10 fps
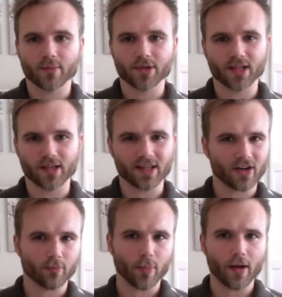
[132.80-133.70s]

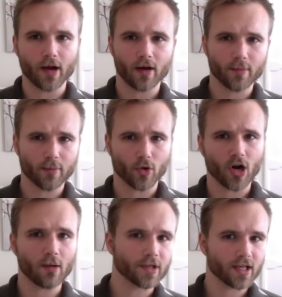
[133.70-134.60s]
they're a bit more
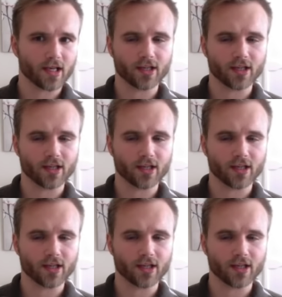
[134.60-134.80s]
complicated.